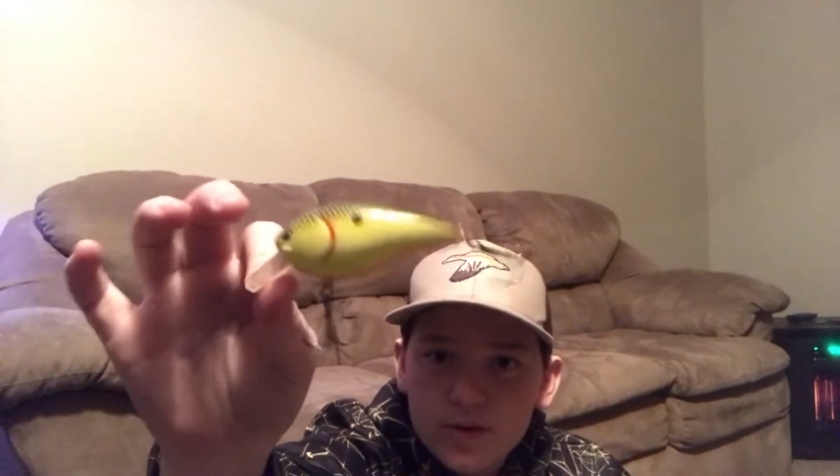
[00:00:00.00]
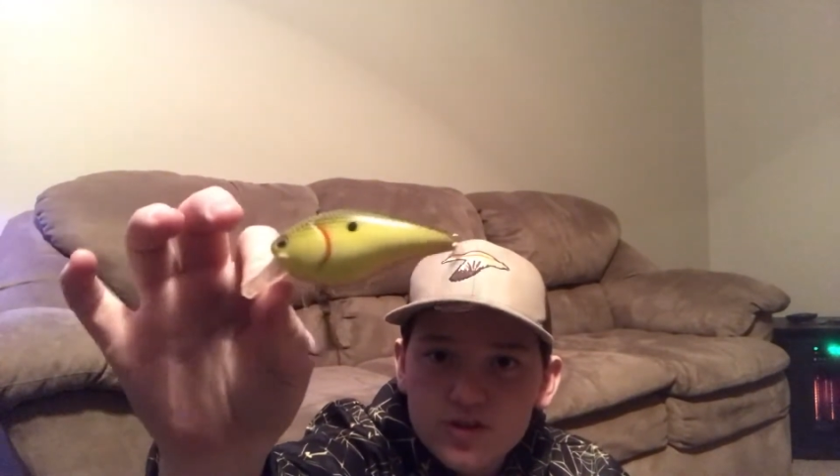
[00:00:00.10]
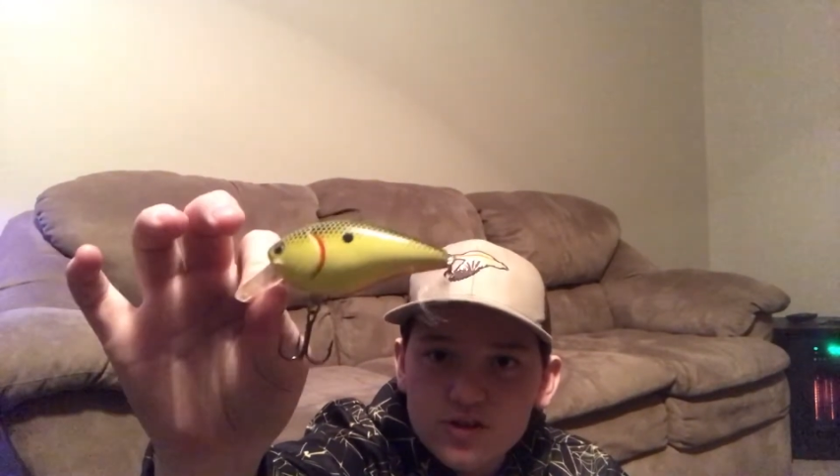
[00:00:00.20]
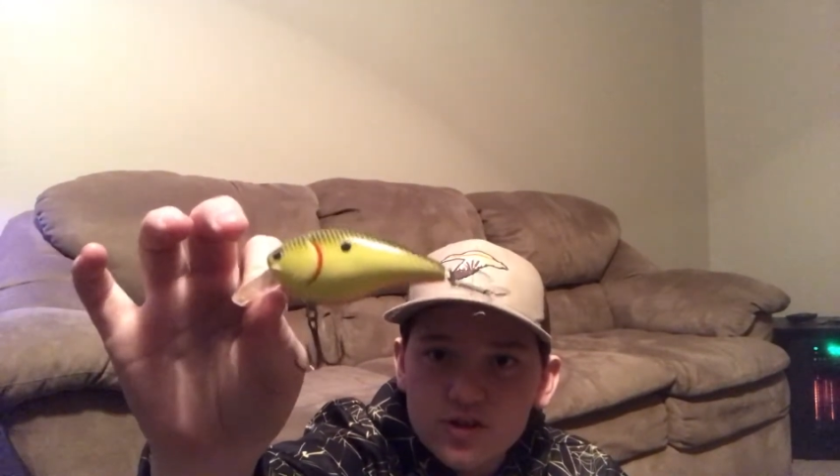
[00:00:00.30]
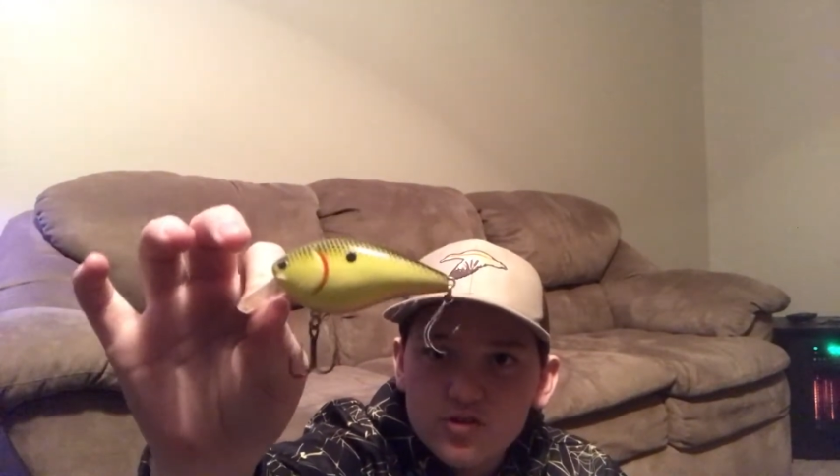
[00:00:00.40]
It's
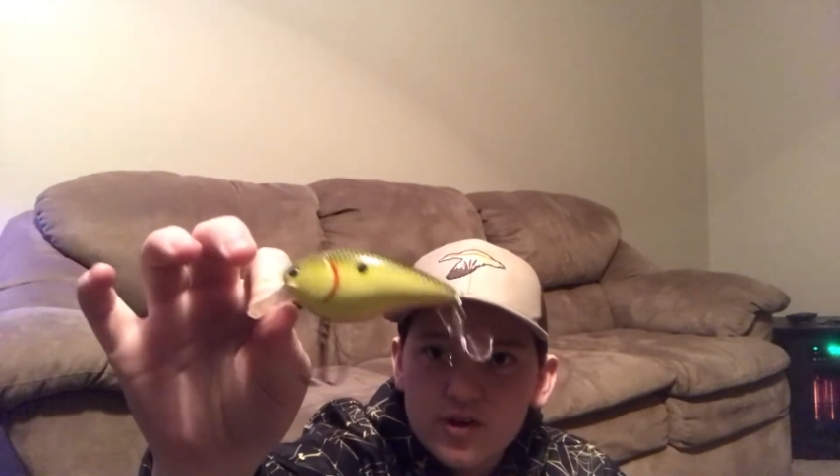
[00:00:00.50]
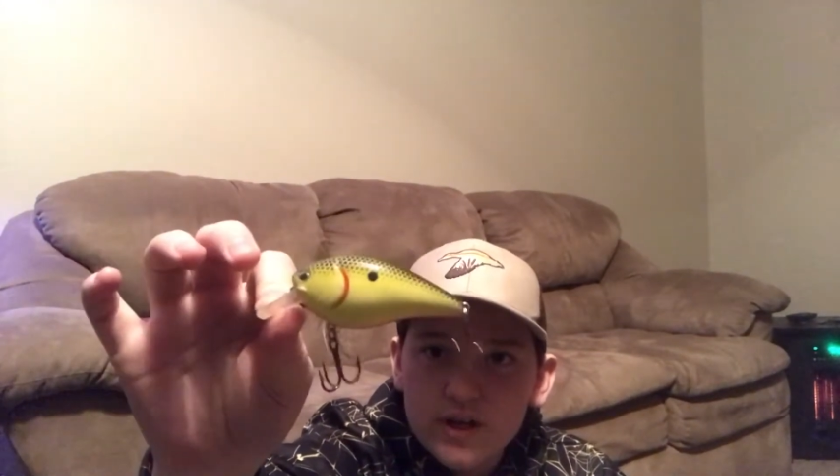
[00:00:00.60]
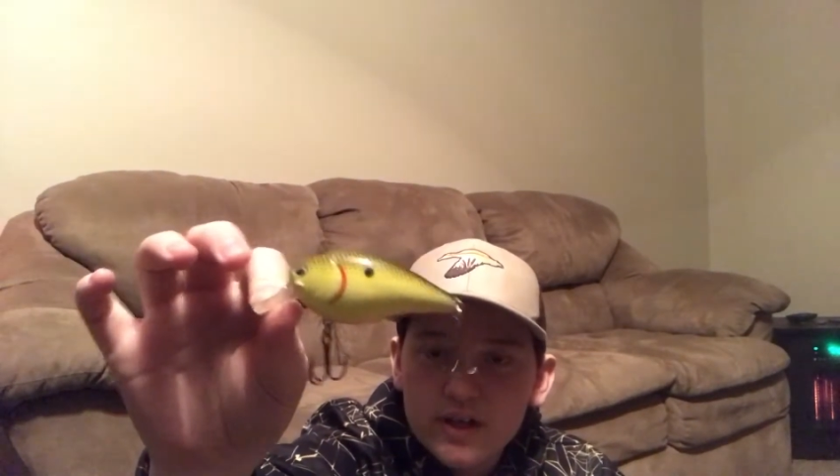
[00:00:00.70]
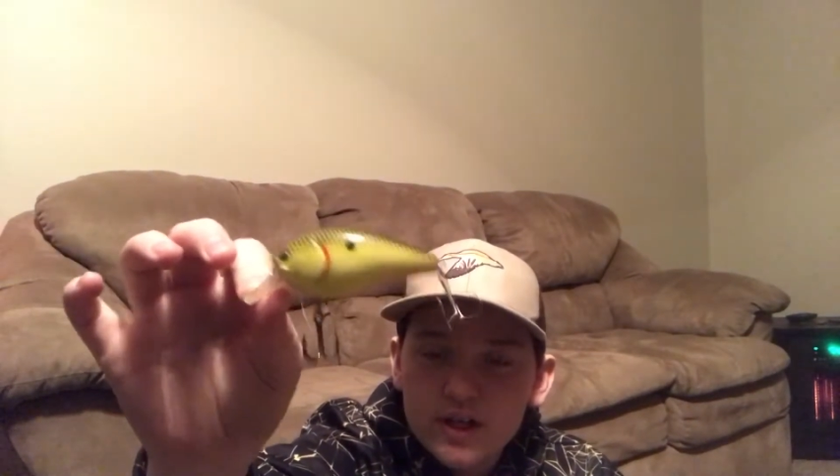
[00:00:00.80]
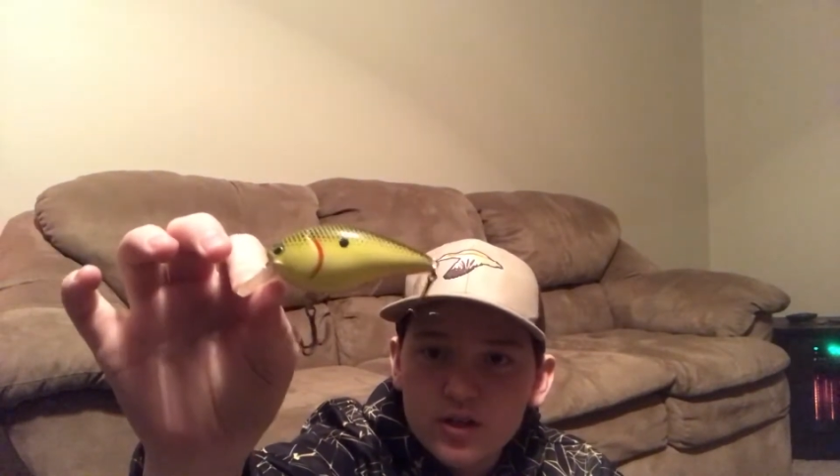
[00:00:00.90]
just a
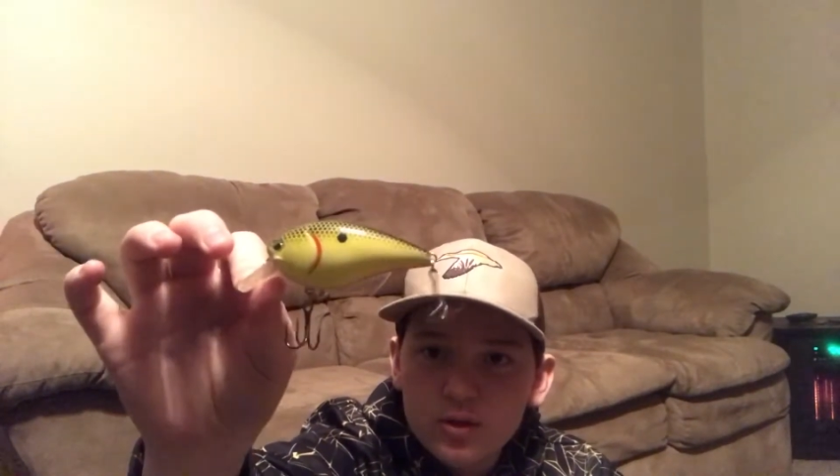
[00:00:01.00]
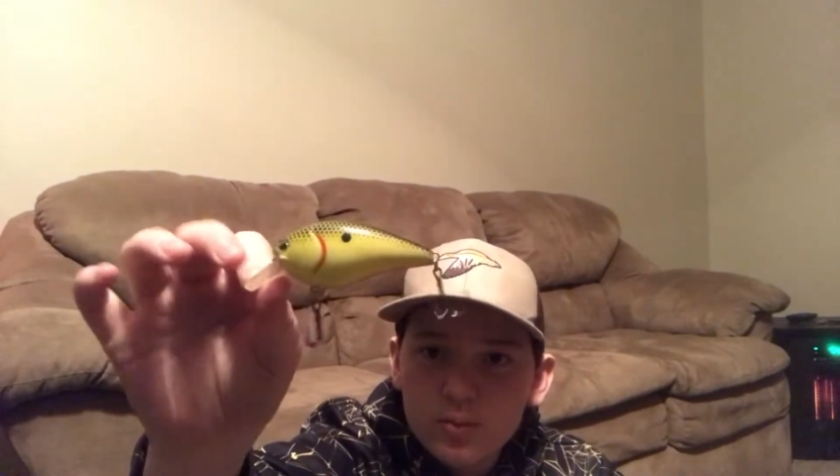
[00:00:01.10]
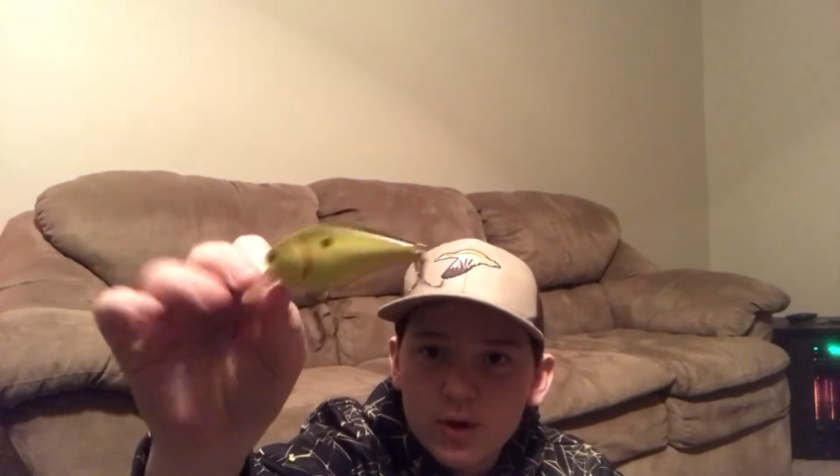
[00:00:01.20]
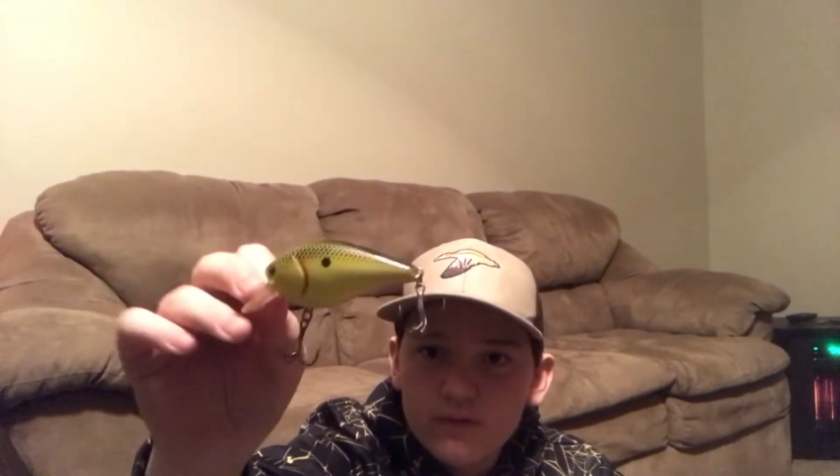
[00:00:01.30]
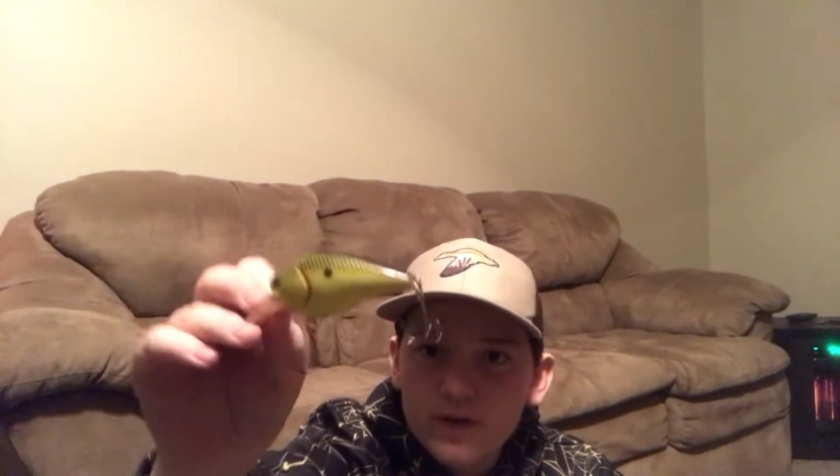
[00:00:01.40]
Strike King
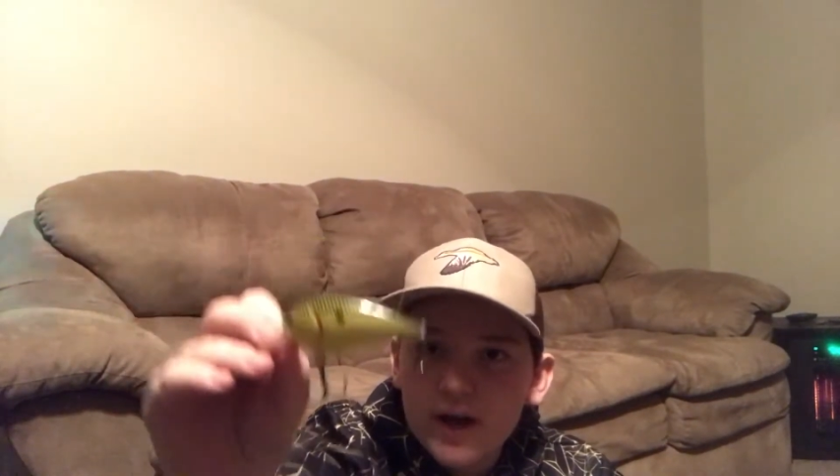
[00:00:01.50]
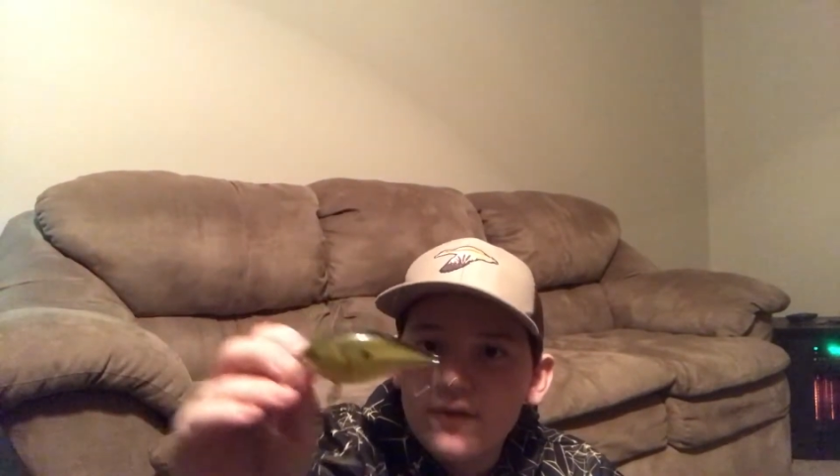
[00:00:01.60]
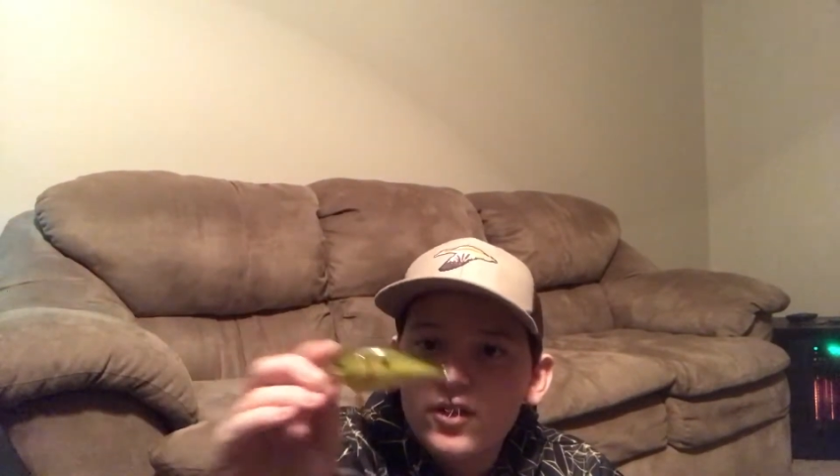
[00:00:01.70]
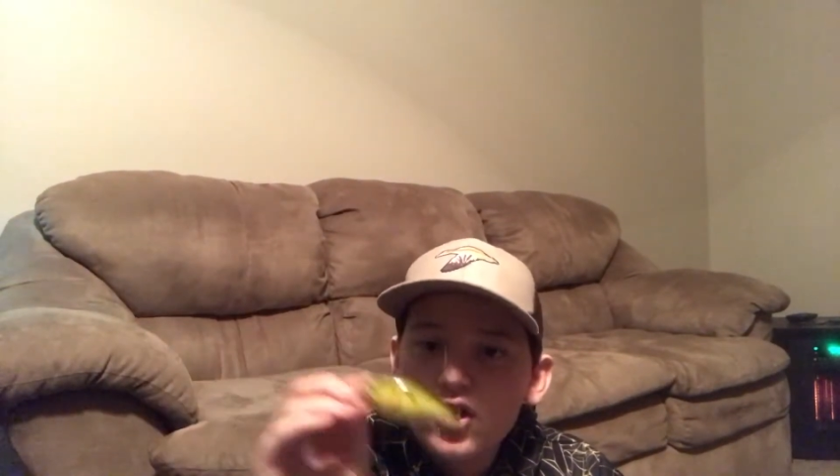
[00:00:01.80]
2.5